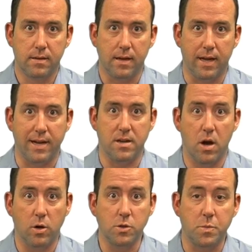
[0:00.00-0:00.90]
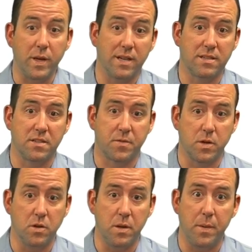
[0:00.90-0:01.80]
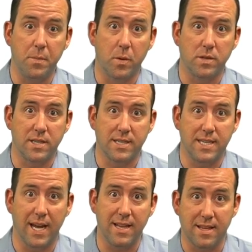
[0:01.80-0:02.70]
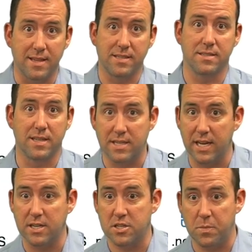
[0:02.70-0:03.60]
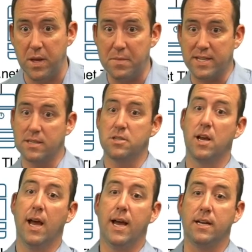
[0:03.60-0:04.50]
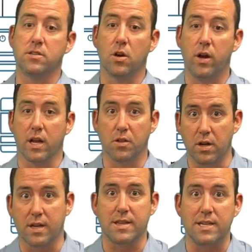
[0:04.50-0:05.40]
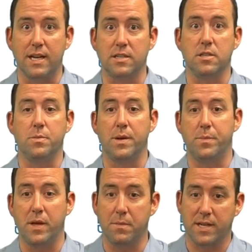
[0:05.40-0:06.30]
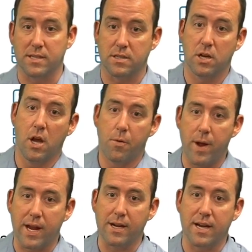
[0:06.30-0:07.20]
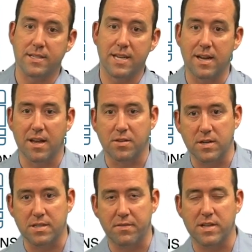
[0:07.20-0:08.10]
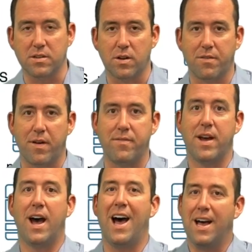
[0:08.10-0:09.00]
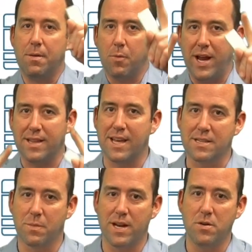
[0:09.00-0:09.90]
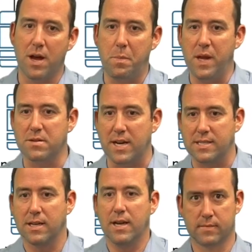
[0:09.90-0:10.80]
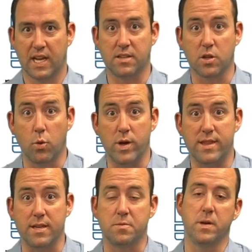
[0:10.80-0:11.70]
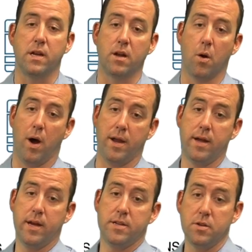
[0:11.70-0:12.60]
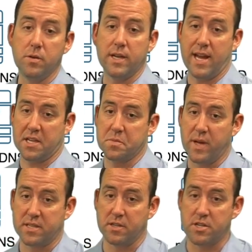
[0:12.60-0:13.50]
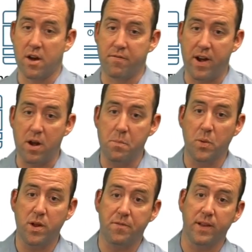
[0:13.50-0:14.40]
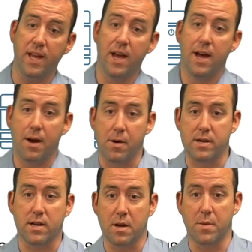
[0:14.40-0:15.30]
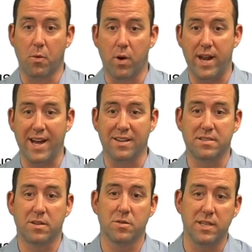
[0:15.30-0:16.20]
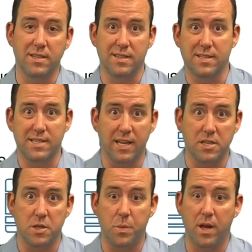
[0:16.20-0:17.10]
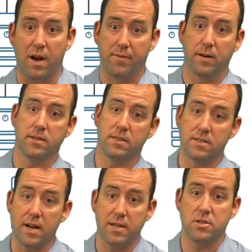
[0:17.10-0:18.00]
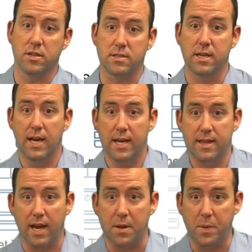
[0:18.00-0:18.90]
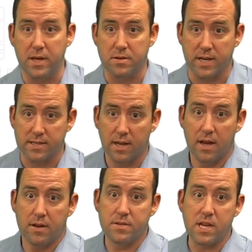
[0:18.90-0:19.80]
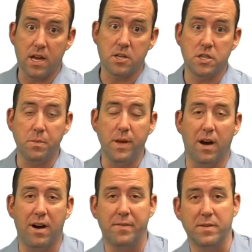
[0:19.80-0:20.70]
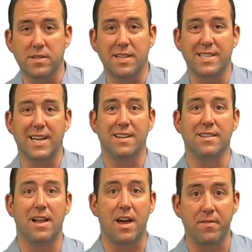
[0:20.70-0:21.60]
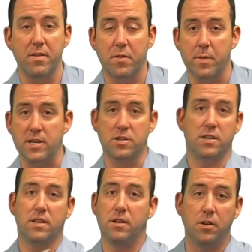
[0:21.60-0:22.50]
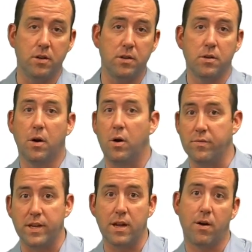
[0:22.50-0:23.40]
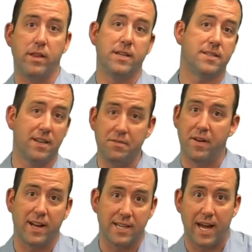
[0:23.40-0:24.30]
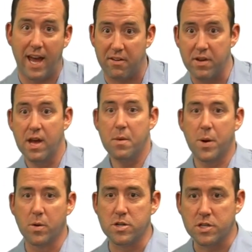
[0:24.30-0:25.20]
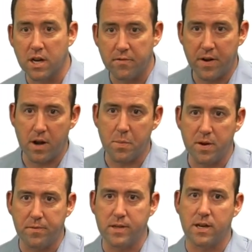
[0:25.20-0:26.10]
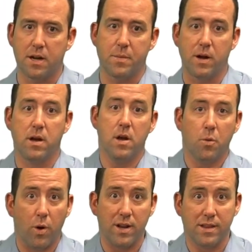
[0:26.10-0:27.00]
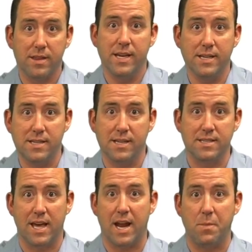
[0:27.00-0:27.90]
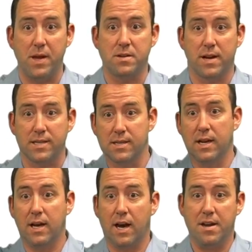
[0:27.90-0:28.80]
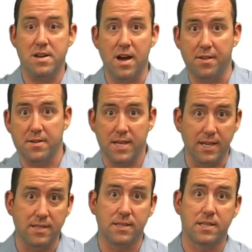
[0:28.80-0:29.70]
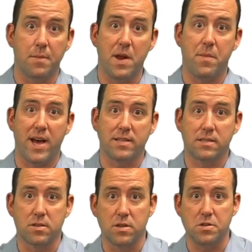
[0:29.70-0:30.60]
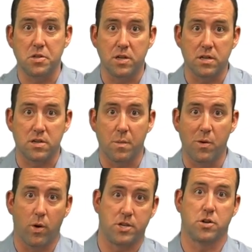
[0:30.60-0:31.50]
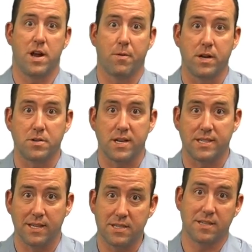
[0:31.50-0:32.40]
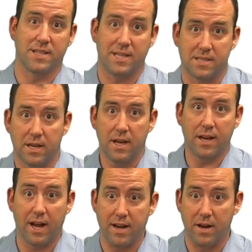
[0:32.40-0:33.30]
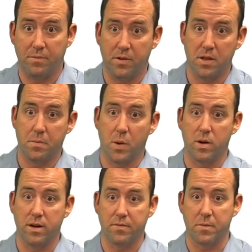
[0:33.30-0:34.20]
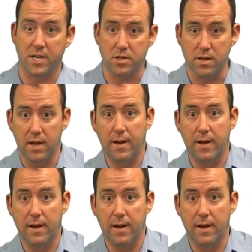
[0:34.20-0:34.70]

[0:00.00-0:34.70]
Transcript: And it knows, because it's for UDP port 68, that this is a DHCP message, and so it can look at the DHCP message, recognize 10.37.0.5, wait, that's my new IP address. And so with this, we can go on to the next message. Now, very briefly, I want to talk about what else goes into this DHCP offer, because it's not just the IP address. DHCP offers contain a lot of information, and you could do a whole video on this, and in fact I have, but we're just going to very briefly talk about one of the things is that IP address. Another thing is the subnet mask, so that you can determine what your network address is, because that's kind of helpful and important information.